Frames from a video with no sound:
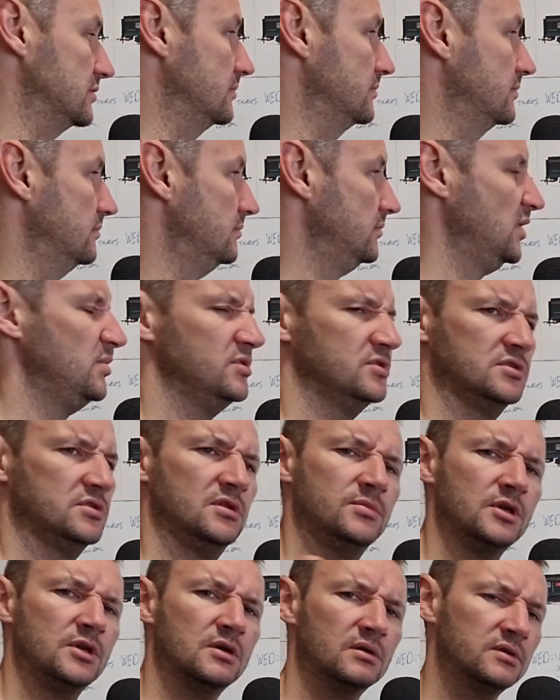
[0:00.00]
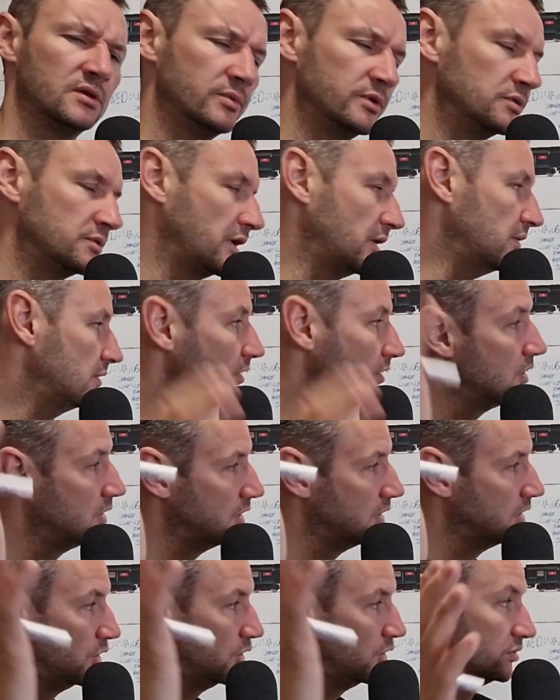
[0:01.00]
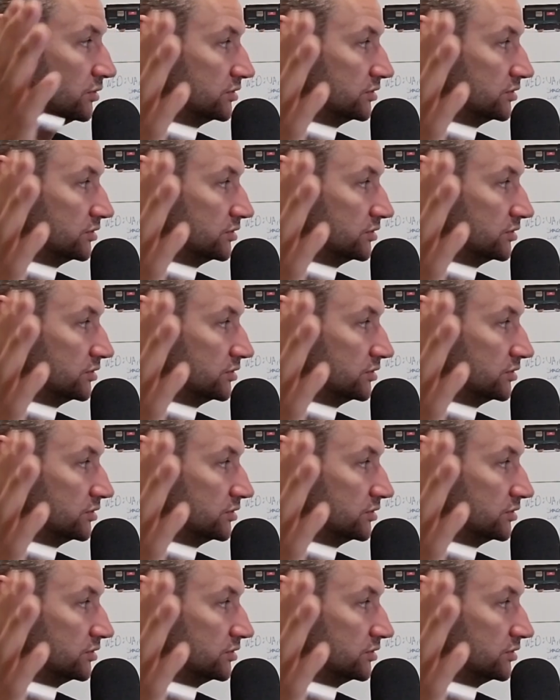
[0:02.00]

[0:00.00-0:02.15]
Maybe it should have been called a wheel counter. Who knows?